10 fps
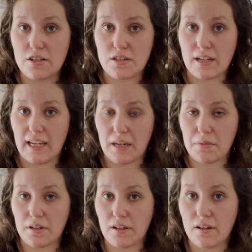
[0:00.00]

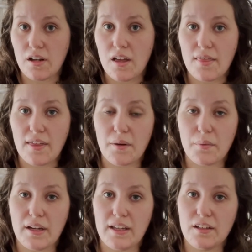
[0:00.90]
diameter. That
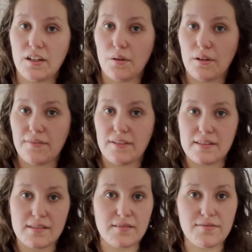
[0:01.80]
way, if
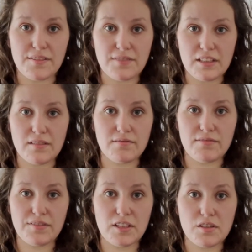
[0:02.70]
it's
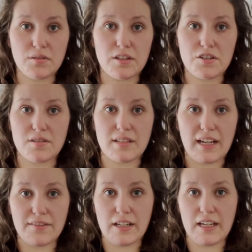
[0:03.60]
52 inches, I
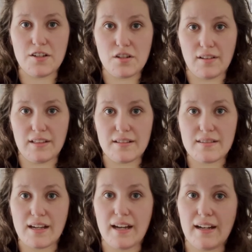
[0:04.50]
have an inch on this
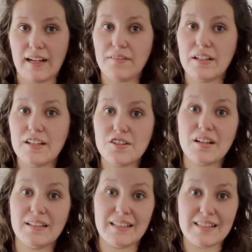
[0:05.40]
side and I have an inch
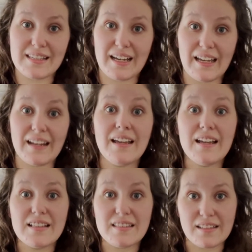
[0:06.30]
on this side
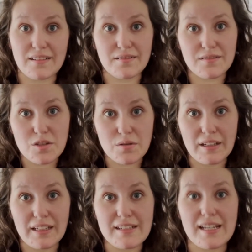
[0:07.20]
to
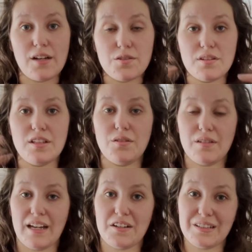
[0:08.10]
shrink it down so that you
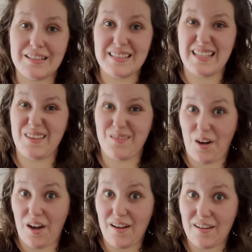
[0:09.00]
can actually see the
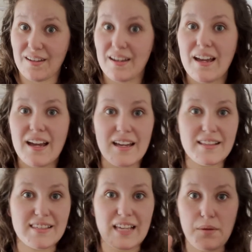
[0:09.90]
rock.
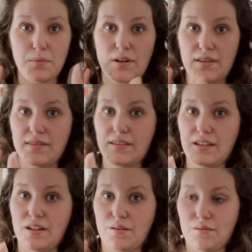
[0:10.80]
And same with,
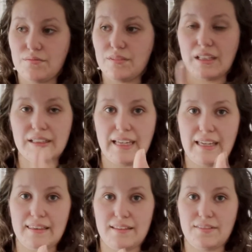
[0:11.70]
the
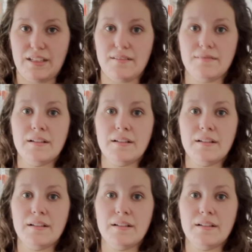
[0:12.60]
length of it.